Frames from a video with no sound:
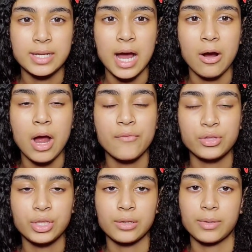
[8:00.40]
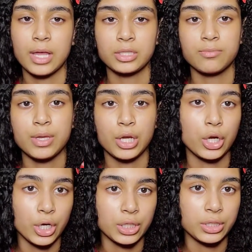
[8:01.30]
and how everything ends up being
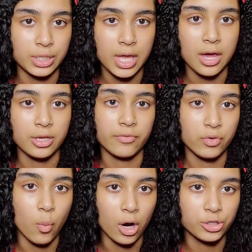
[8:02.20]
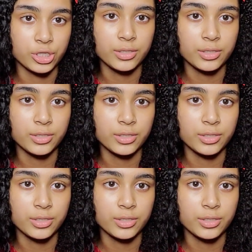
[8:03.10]
good in the end if you watch it.